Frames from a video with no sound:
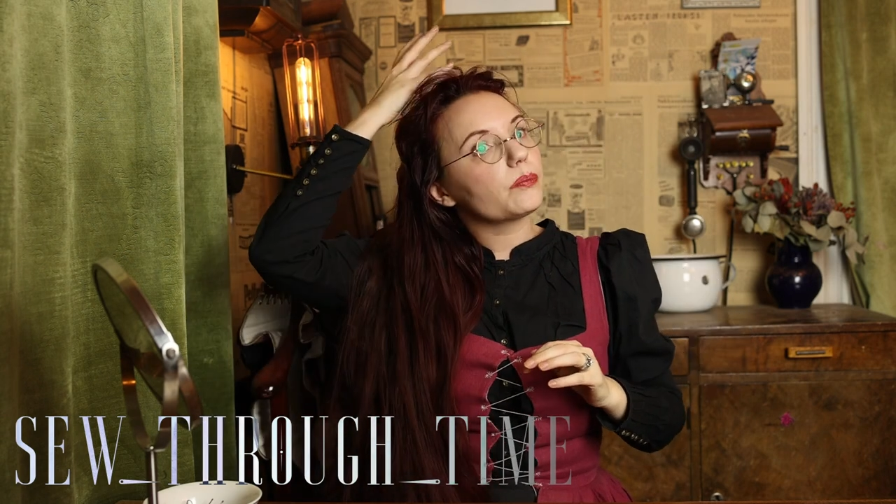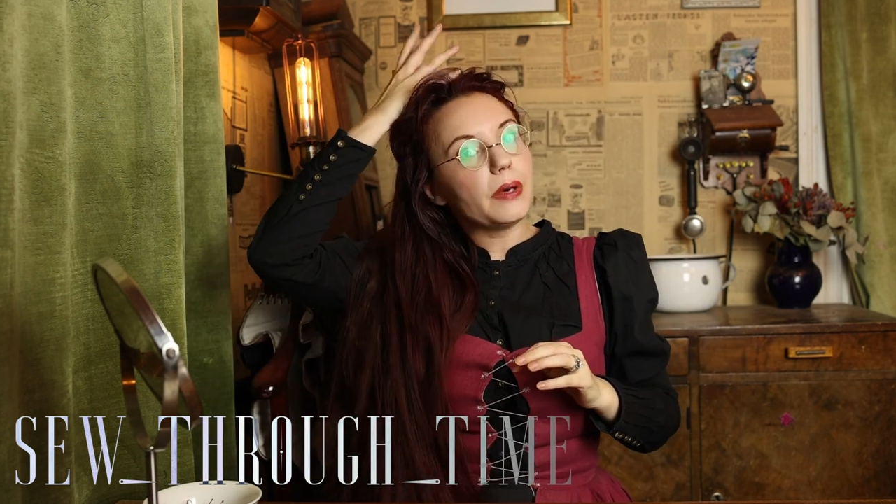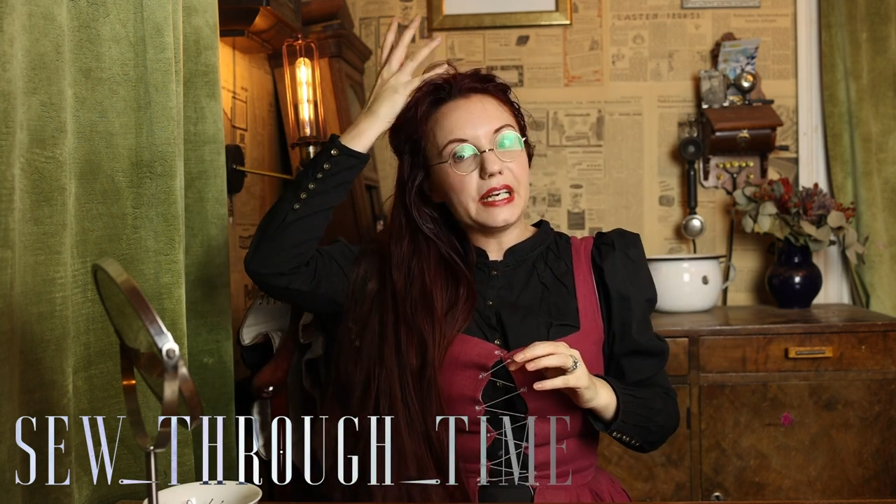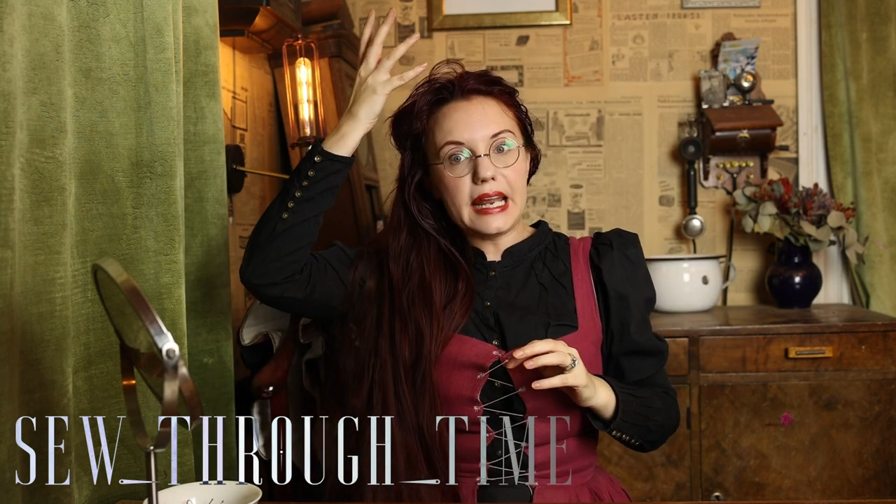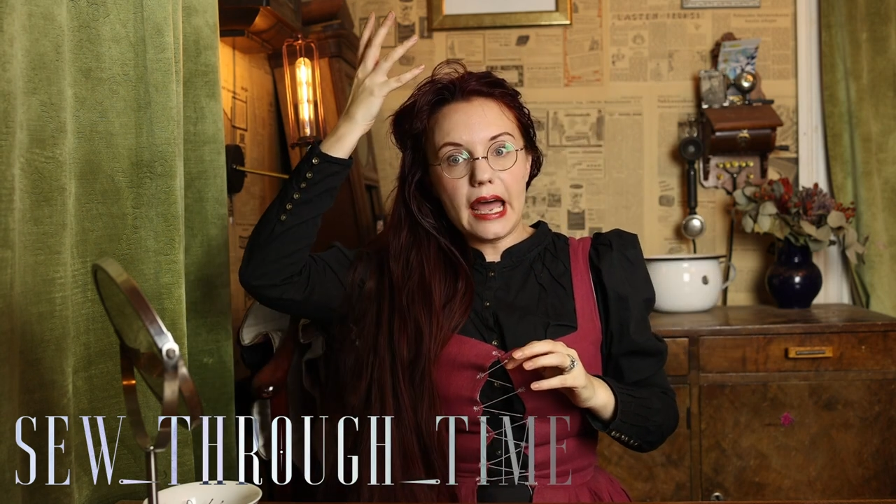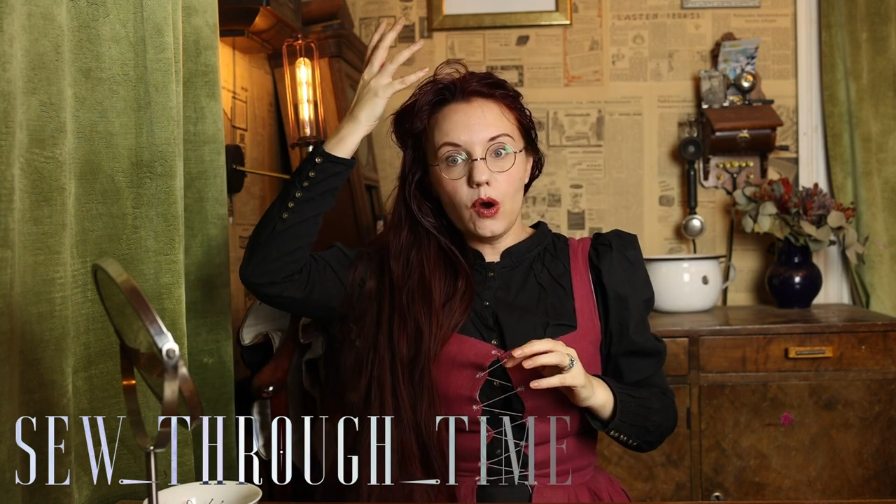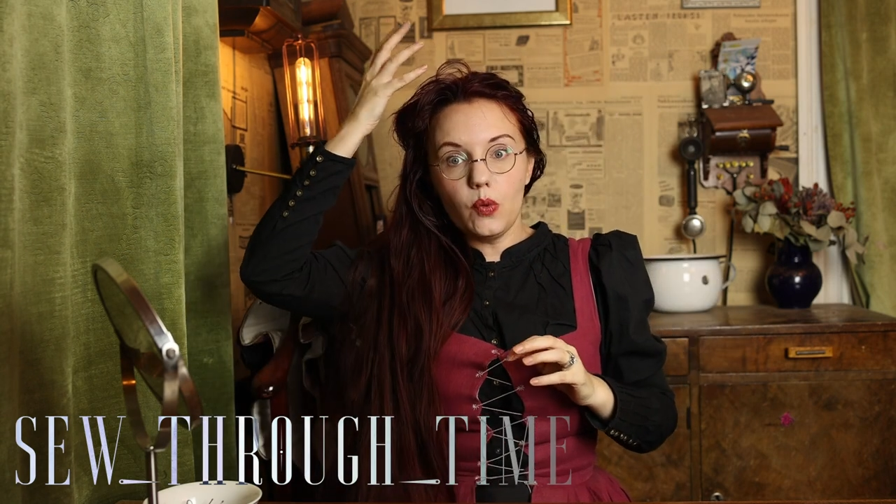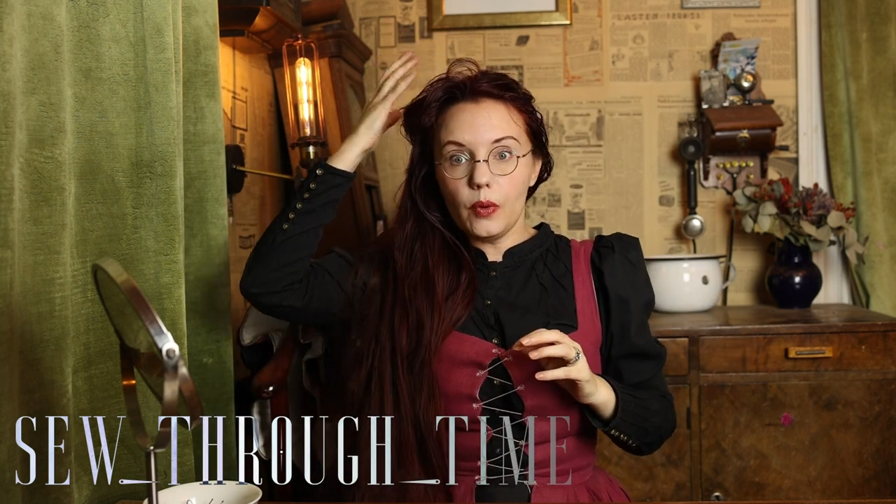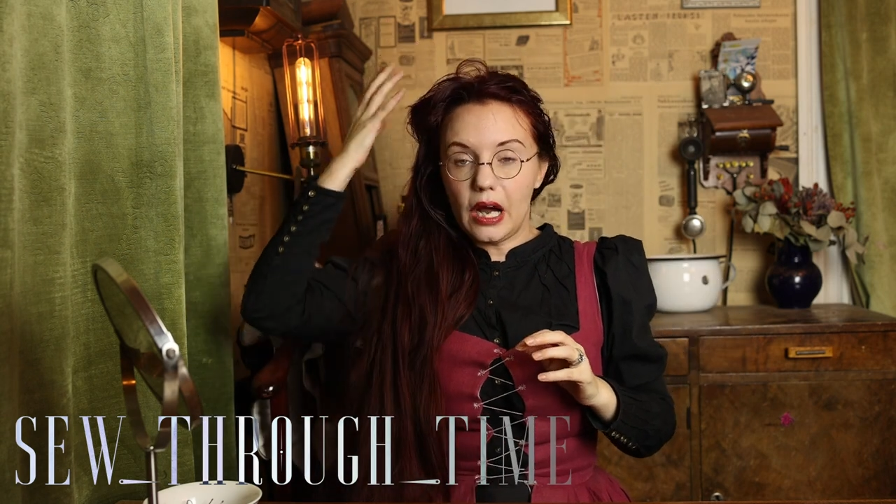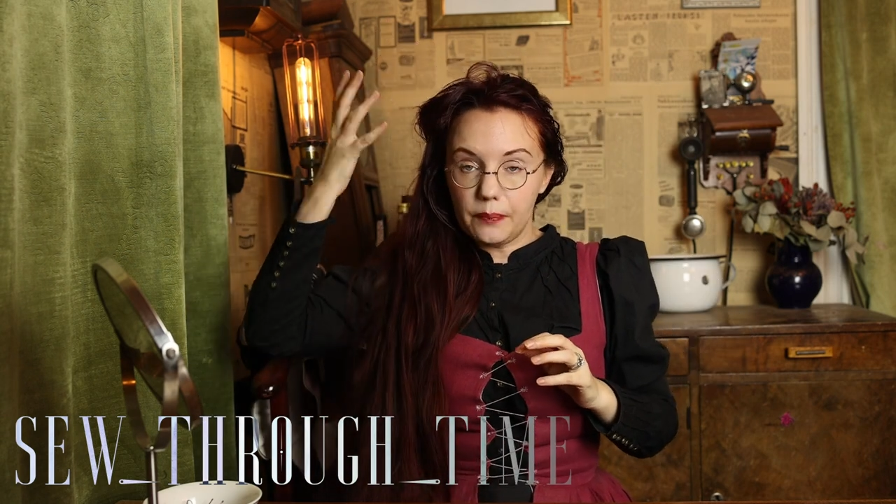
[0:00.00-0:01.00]
But
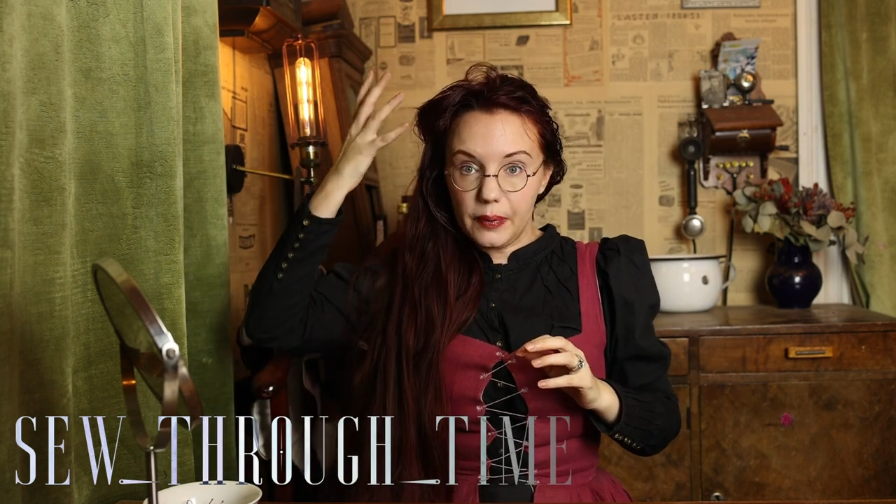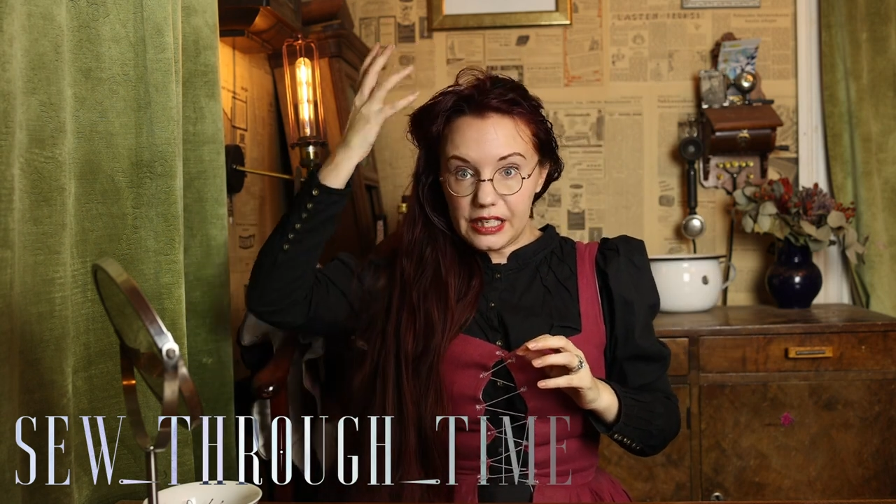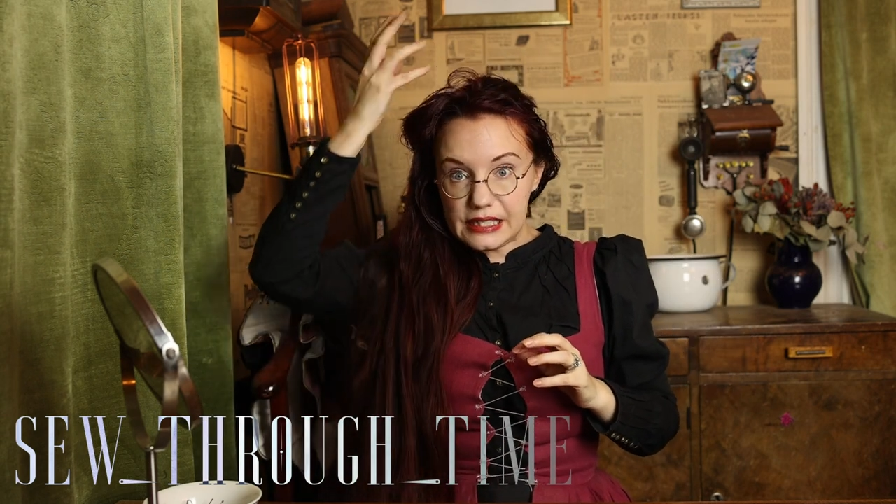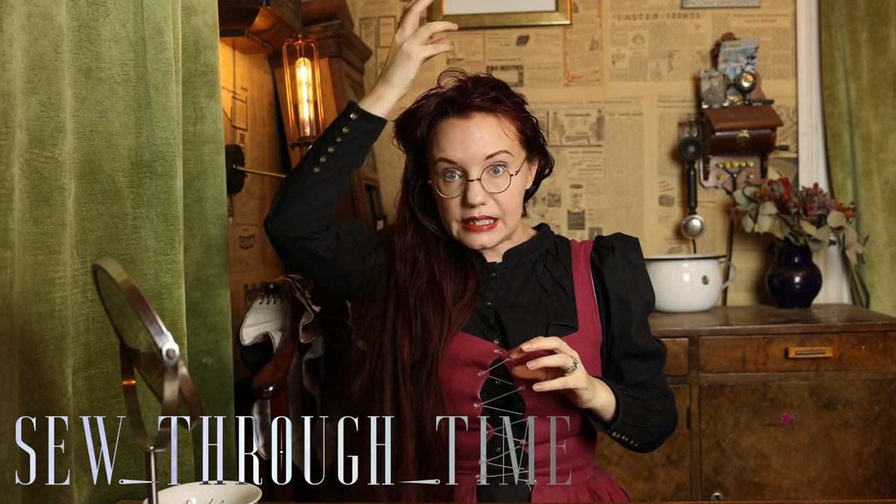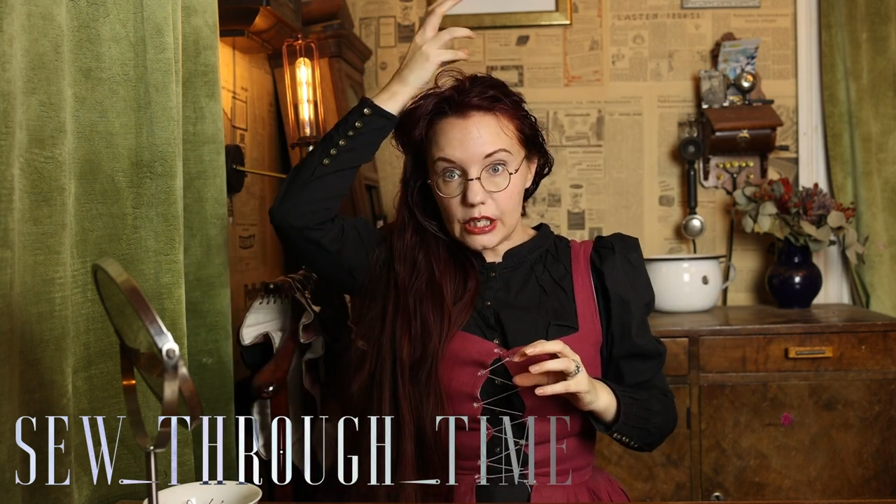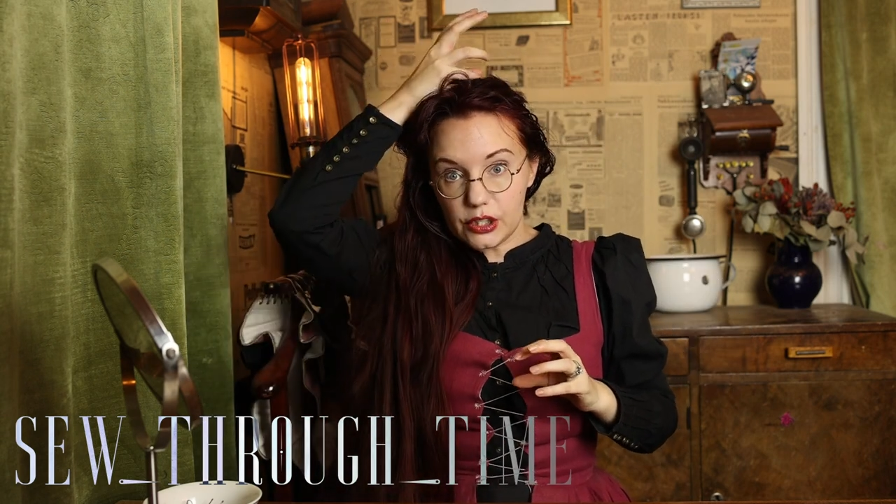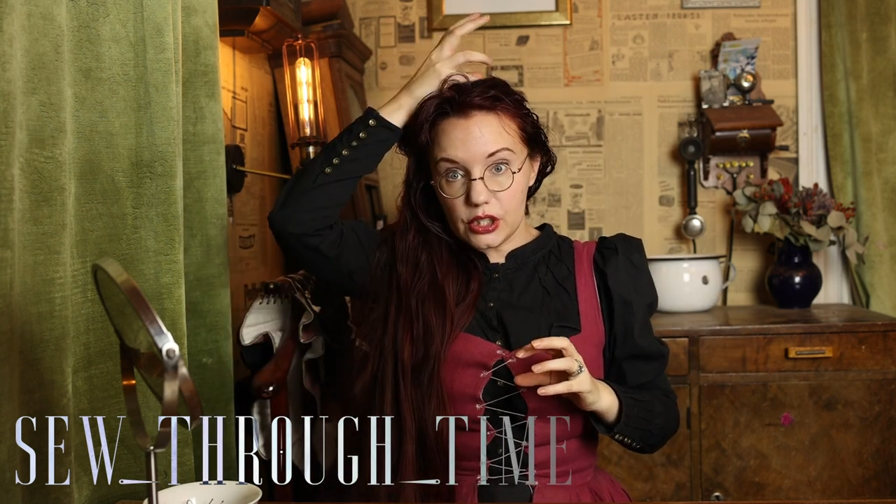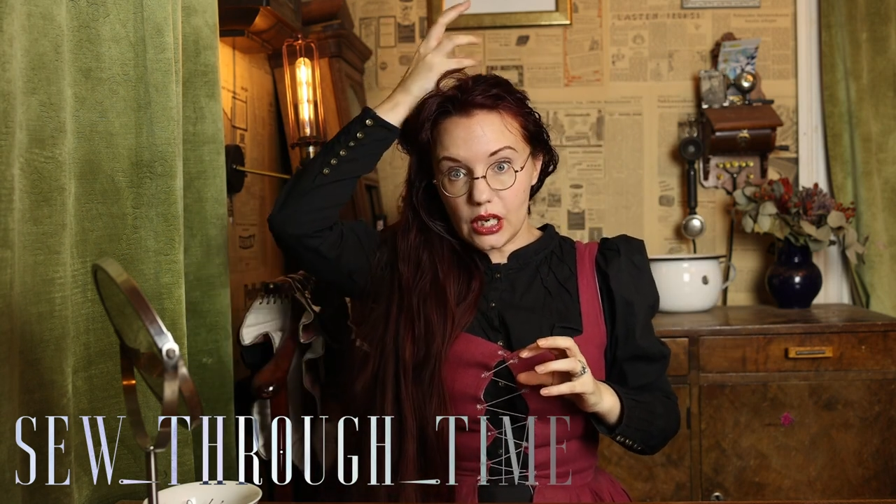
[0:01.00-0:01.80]
now buns start